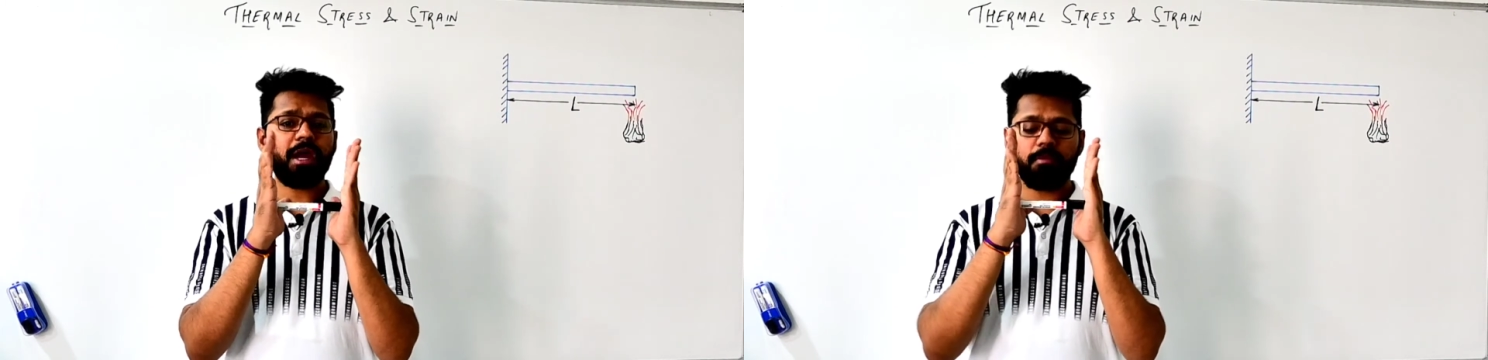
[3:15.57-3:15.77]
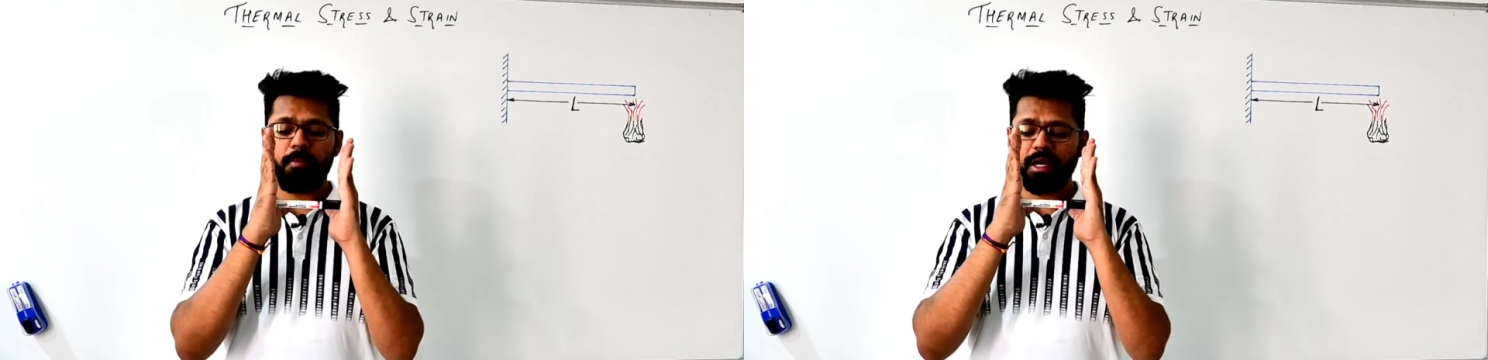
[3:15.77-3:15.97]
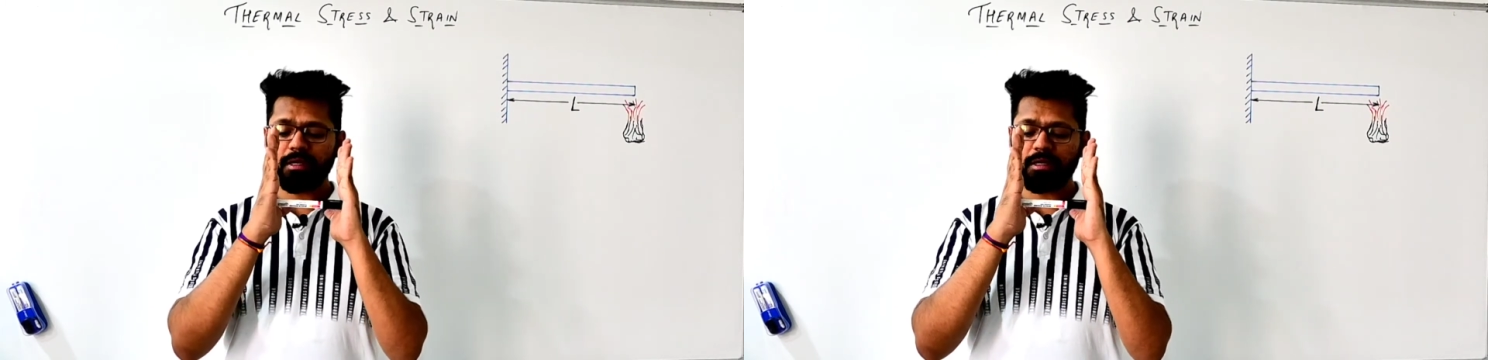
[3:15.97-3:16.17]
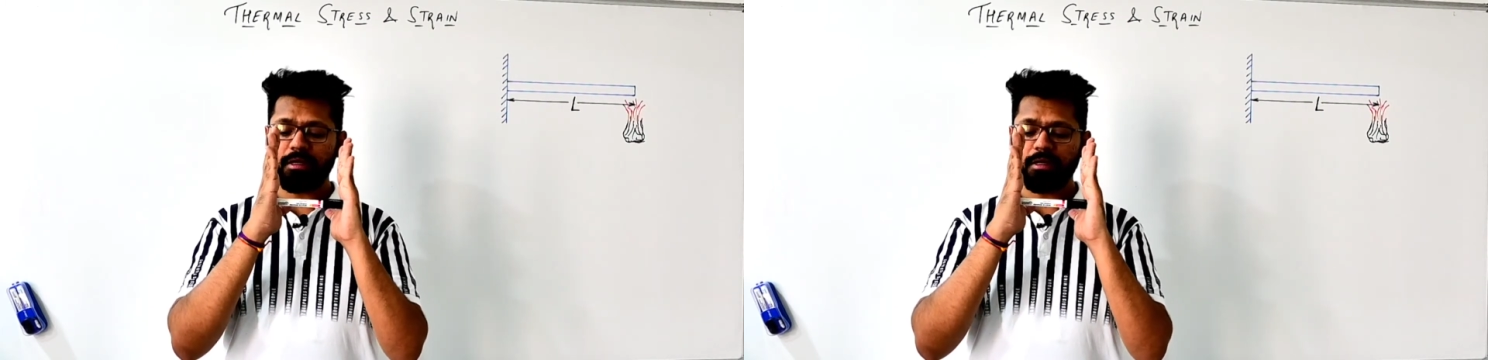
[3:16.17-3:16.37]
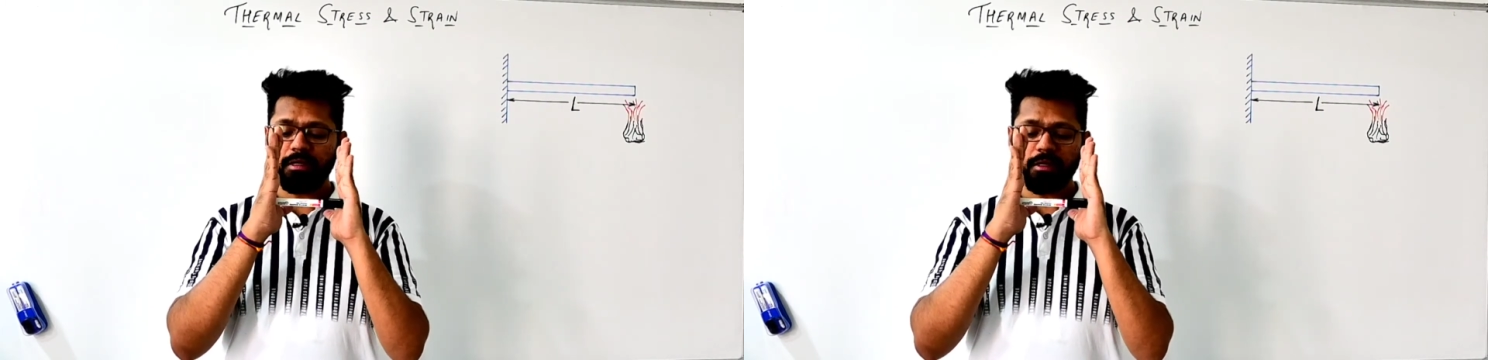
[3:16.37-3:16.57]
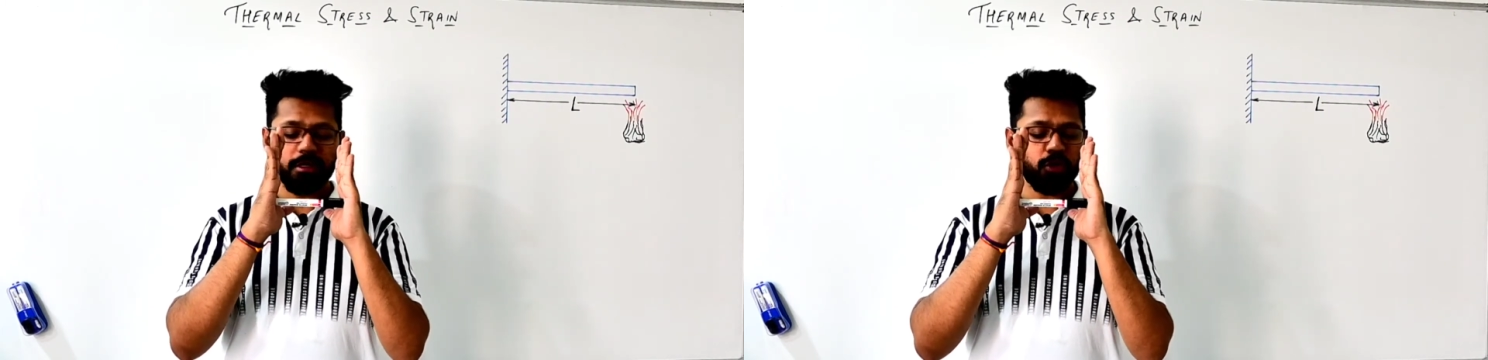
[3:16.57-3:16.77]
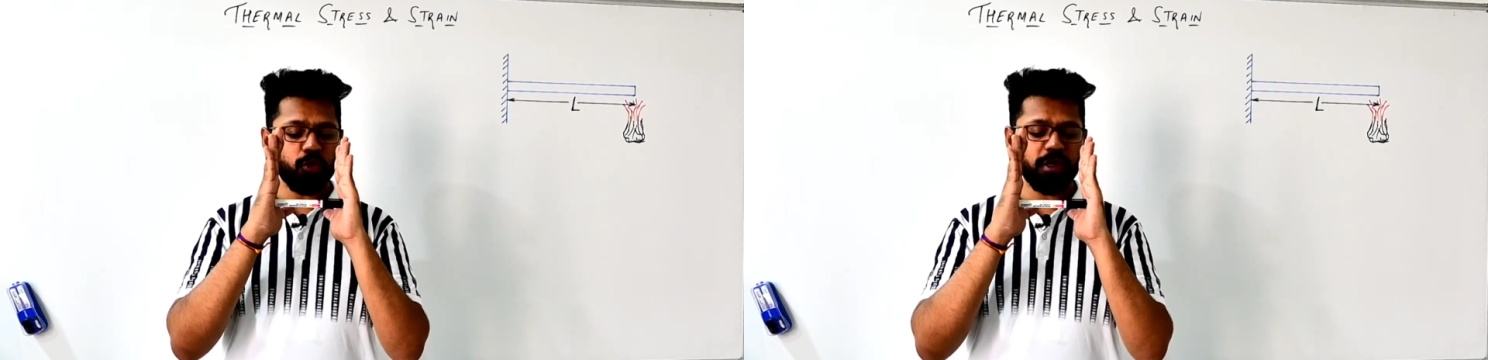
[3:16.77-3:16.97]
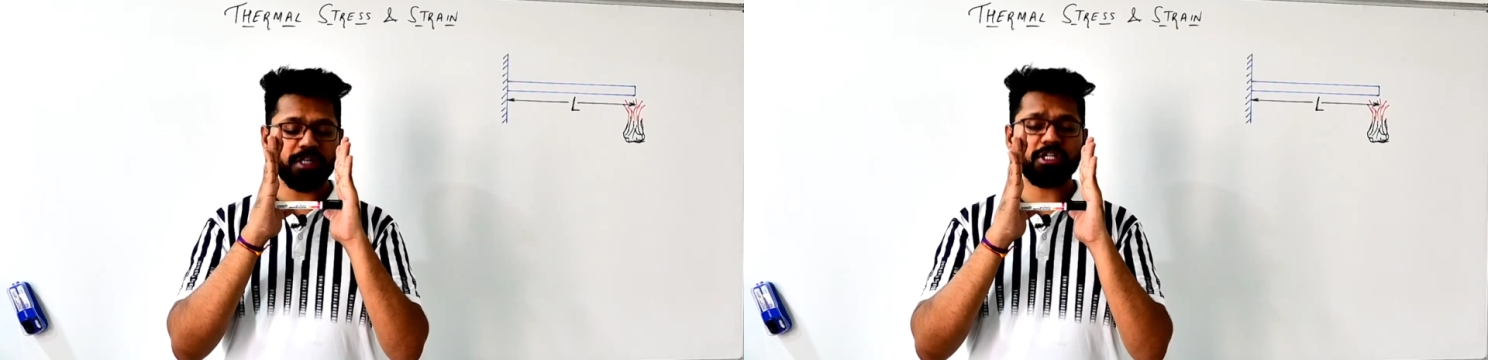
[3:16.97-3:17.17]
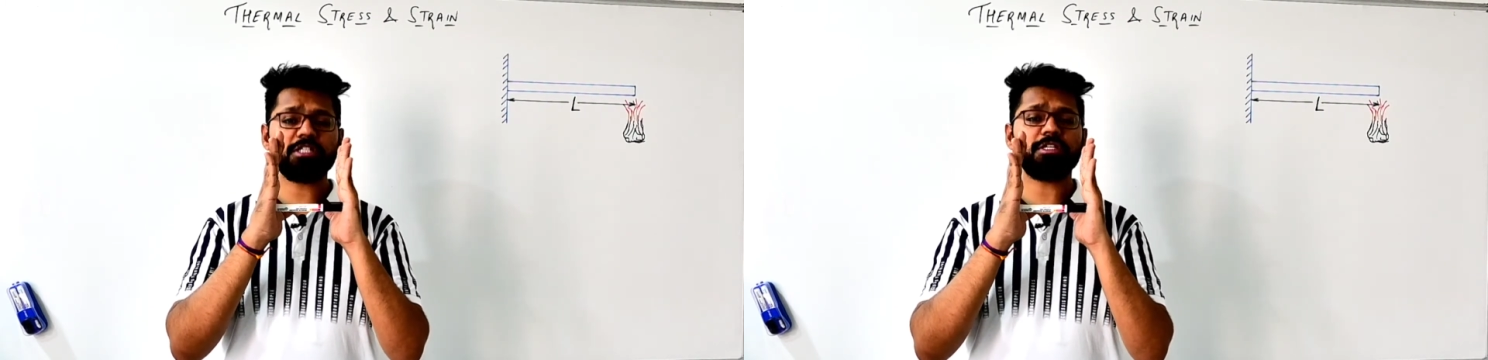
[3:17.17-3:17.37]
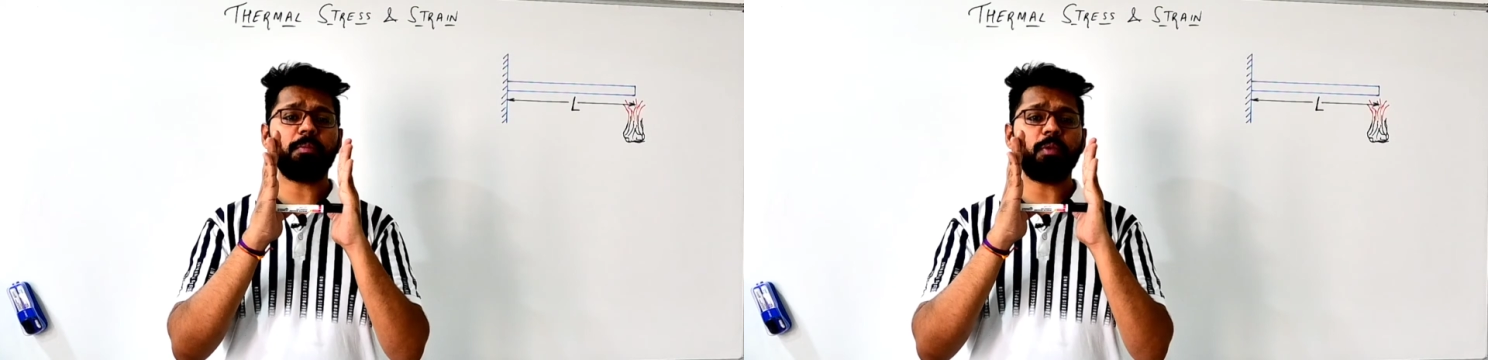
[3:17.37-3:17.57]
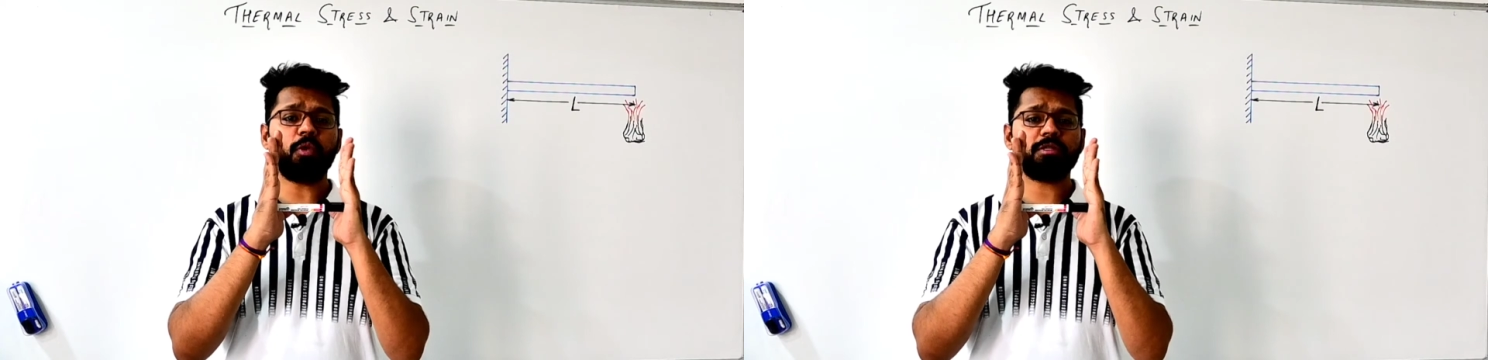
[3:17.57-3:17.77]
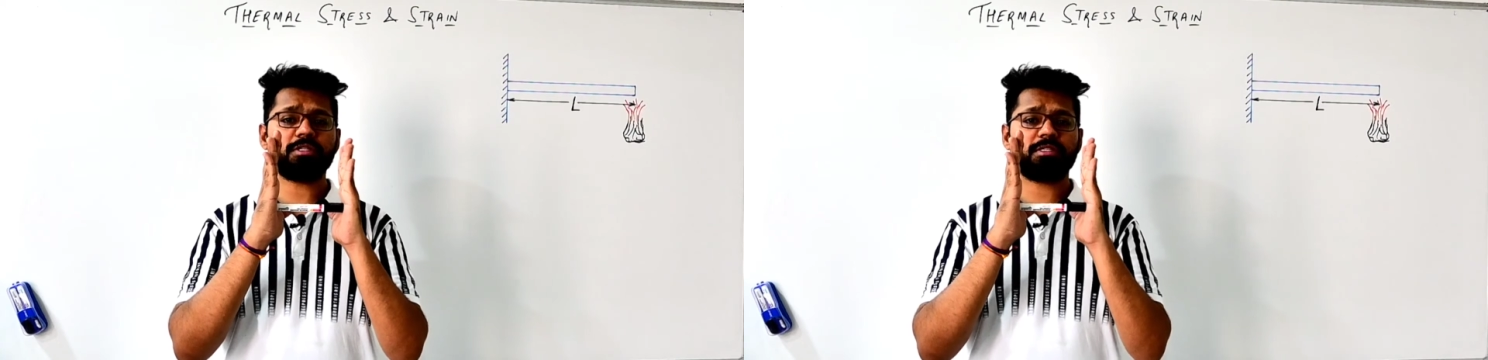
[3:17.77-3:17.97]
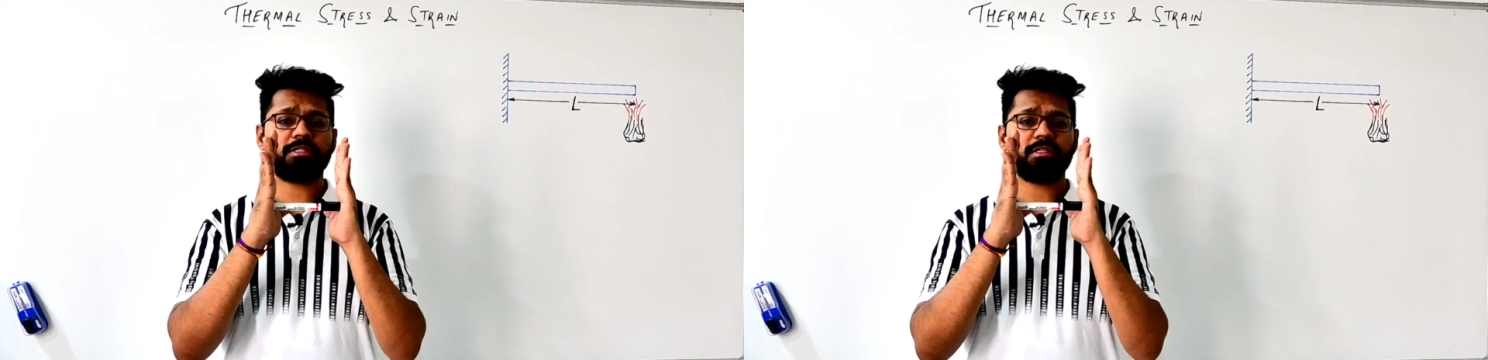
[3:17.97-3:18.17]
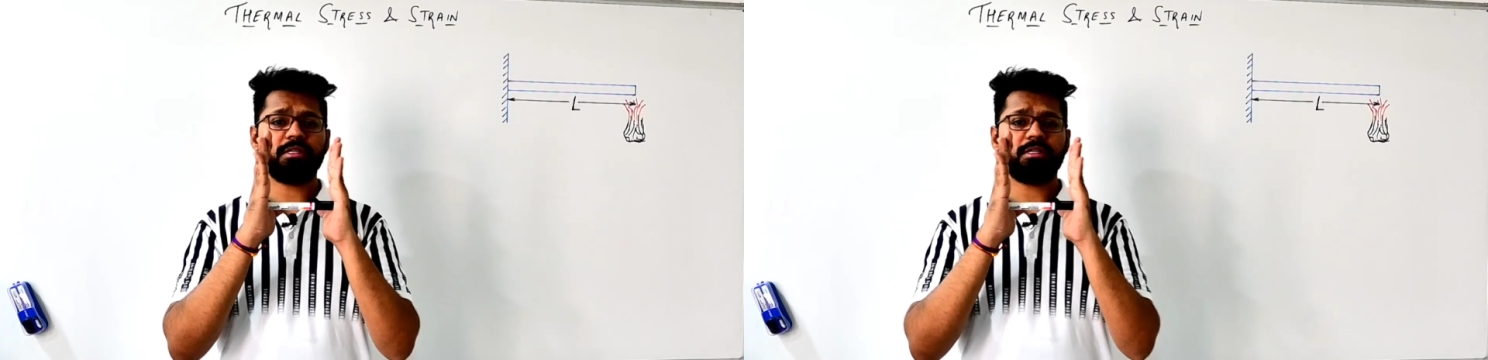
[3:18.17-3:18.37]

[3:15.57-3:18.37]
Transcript: but two rigid supports